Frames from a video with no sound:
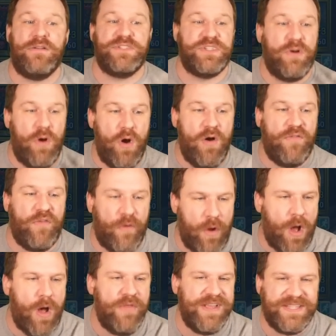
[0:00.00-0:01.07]
So
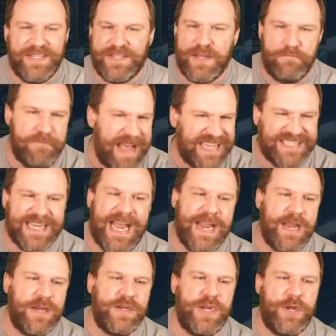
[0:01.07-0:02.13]
overall, this is the best I
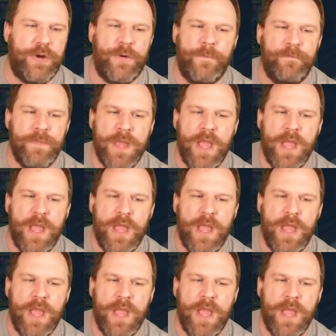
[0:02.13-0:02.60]
can do.